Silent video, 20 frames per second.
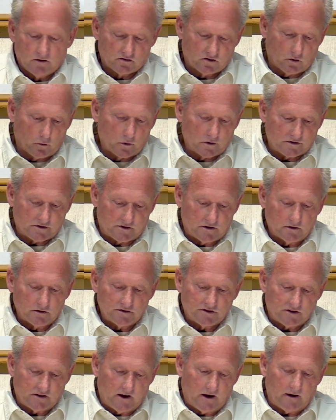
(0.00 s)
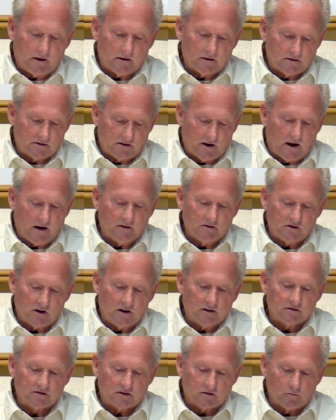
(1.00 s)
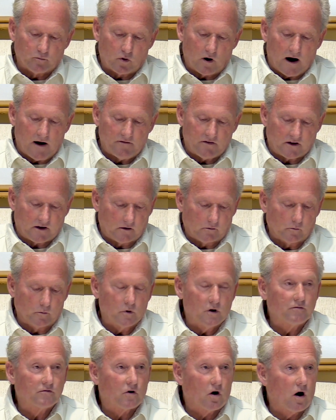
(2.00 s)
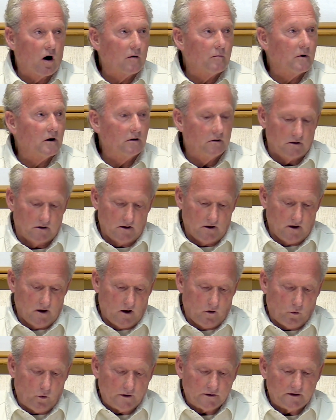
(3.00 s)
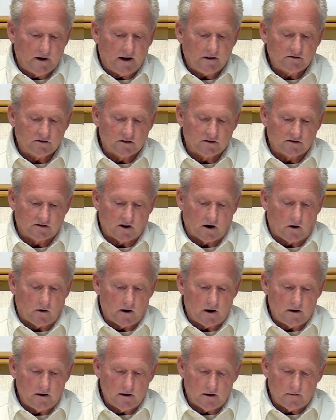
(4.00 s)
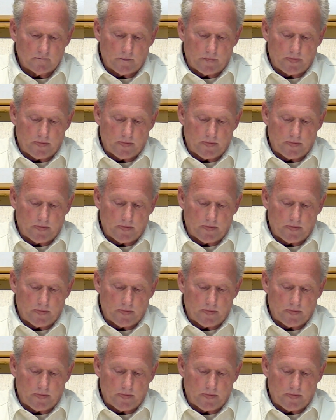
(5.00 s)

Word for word: So we're still seeing, saying Jesus and prophet can remove karma when necessary.